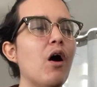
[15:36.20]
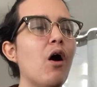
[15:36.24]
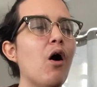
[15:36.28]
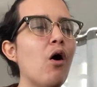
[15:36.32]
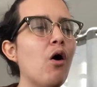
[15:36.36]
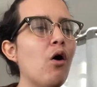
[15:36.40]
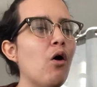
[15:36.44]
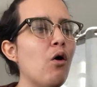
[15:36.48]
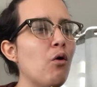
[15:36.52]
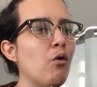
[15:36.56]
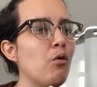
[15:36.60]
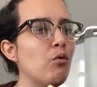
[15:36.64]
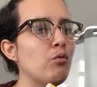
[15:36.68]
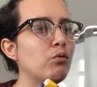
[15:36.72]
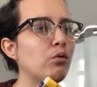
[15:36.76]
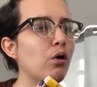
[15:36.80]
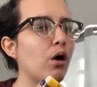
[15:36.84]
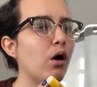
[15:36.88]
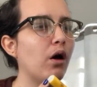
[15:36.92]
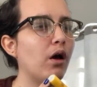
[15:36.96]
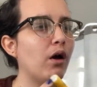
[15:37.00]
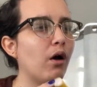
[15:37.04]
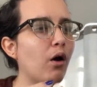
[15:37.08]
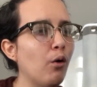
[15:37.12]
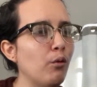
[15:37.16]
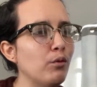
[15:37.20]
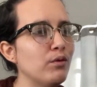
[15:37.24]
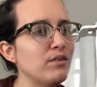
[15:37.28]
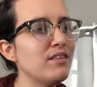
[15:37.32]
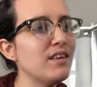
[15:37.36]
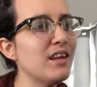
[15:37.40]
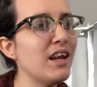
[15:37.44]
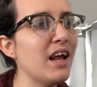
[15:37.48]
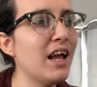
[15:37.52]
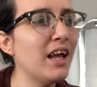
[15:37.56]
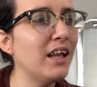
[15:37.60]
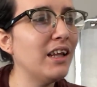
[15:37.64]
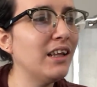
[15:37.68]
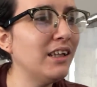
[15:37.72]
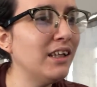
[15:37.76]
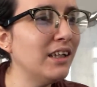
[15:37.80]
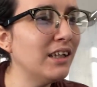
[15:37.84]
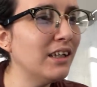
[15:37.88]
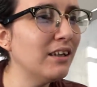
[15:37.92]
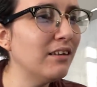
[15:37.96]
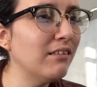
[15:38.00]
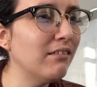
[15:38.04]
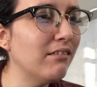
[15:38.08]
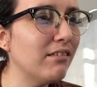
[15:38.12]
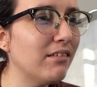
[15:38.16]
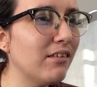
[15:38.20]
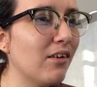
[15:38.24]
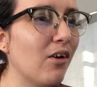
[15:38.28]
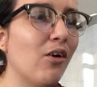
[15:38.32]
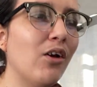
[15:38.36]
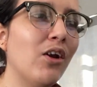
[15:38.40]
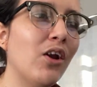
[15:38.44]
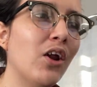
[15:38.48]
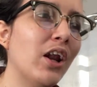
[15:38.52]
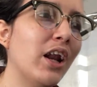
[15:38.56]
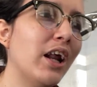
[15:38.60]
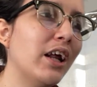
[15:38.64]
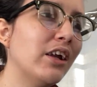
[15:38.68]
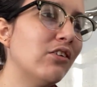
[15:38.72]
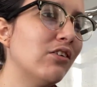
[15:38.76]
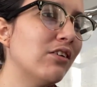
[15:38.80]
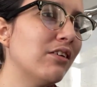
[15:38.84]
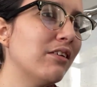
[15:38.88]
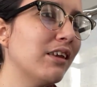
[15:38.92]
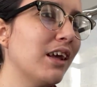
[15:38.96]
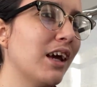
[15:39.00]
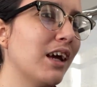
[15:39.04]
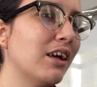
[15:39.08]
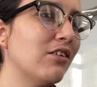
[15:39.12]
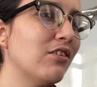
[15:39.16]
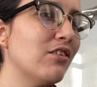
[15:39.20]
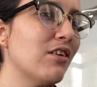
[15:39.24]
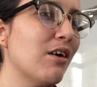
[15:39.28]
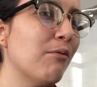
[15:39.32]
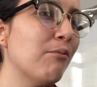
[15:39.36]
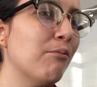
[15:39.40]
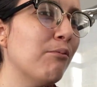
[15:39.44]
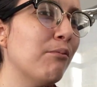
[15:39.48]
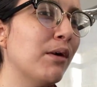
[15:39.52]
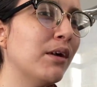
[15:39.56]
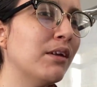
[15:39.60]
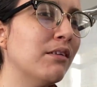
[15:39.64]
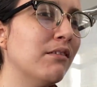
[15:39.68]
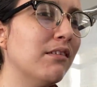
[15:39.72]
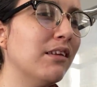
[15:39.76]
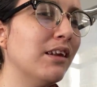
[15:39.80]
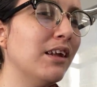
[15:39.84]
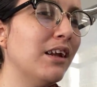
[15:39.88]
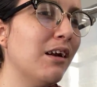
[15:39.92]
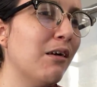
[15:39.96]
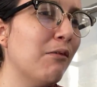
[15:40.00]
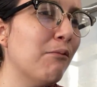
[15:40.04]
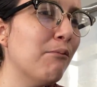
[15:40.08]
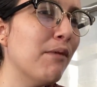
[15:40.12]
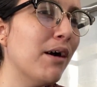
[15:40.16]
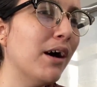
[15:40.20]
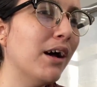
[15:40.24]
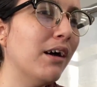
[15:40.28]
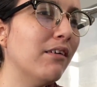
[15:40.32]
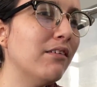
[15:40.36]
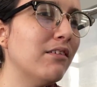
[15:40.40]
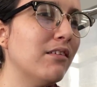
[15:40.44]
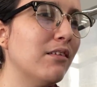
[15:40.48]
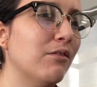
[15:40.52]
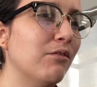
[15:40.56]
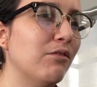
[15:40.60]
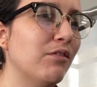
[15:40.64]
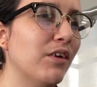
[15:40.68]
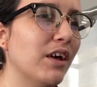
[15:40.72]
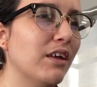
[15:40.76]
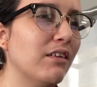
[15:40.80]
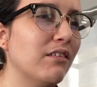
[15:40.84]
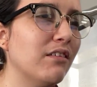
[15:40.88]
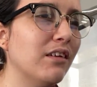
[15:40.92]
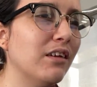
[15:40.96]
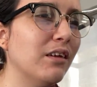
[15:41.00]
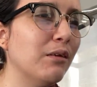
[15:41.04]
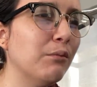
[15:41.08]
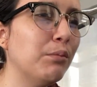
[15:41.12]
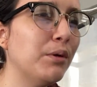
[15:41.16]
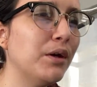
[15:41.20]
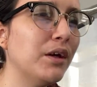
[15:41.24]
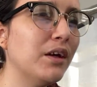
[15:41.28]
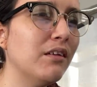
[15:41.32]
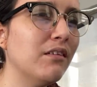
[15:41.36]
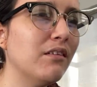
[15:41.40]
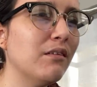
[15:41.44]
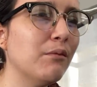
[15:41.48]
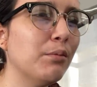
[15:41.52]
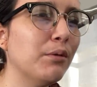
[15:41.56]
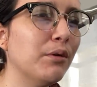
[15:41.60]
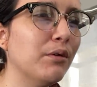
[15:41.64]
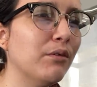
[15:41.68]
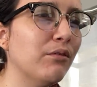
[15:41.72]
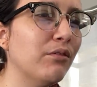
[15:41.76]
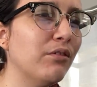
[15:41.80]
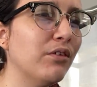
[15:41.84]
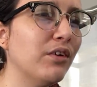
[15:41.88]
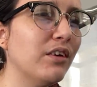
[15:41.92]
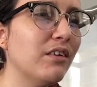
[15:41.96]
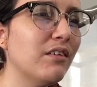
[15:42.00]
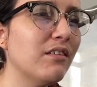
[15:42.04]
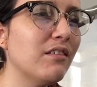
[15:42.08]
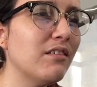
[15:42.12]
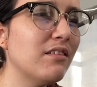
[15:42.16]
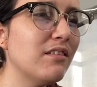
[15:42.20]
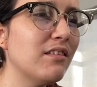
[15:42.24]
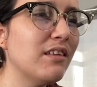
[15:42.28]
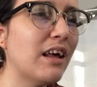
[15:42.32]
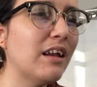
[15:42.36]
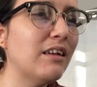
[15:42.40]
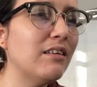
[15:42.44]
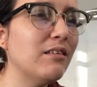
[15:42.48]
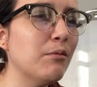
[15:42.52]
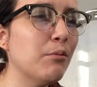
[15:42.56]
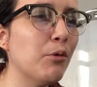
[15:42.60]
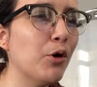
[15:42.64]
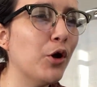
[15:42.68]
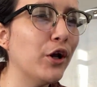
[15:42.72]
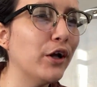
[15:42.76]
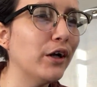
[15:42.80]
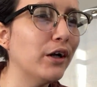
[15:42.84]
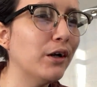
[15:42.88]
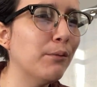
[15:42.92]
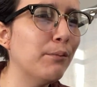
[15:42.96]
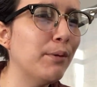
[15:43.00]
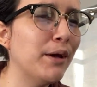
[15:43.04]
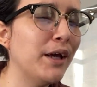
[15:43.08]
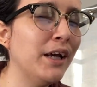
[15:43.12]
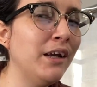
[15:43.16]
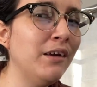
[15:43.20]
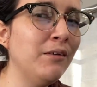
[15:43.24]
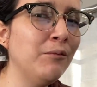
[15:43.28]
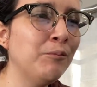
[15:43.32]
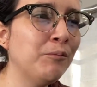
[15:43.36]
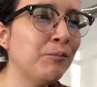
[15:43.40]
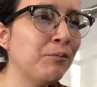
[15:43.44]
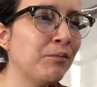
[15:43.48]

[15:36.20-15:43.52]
Oh, oh, is it aliens? Hold on, I just catch something months later. A massive vessel appears above Santa Monica Bay.